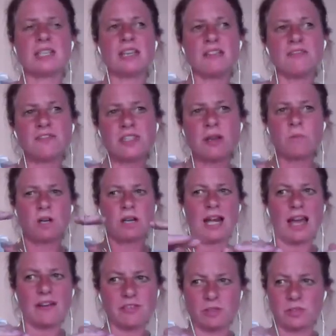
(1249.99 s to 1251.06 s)
If someone
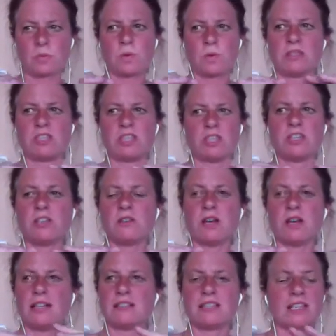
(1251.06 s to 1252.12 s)
levels with you,
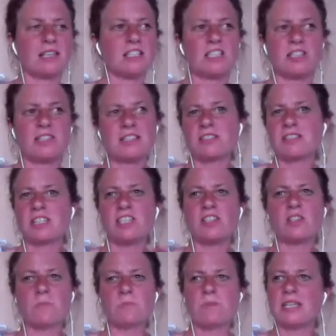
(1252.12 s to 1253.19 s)
and you
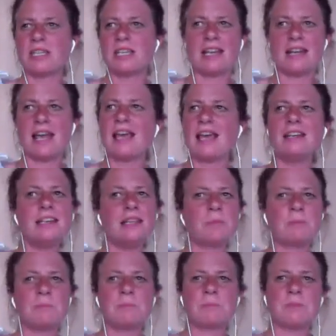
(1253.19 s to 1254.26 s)
can be in any
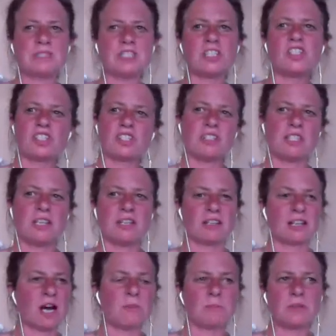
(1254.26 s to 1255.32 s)
position in a
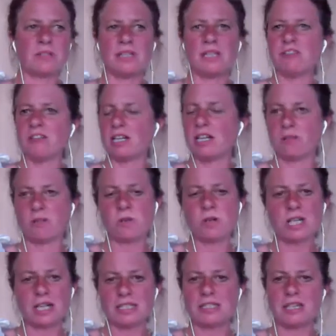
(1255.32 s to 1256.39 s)
company or in an
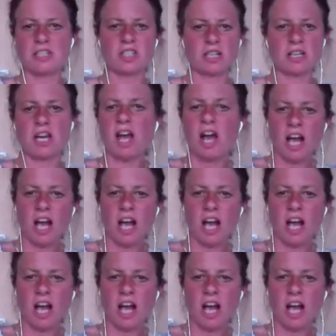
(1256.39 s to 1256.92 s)
organization,